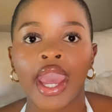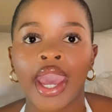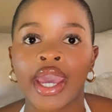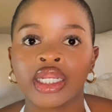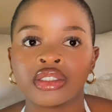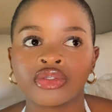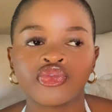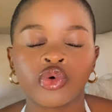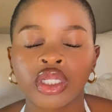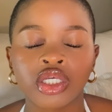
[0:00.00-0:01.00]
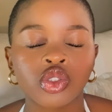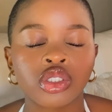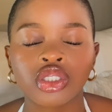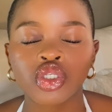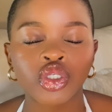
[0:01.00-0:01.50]
and falling into
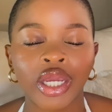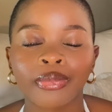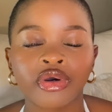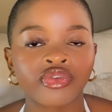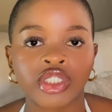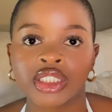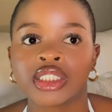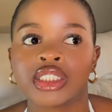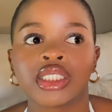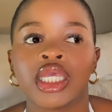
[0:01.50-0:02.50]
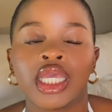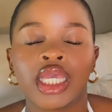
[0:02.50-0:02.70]
this trap of just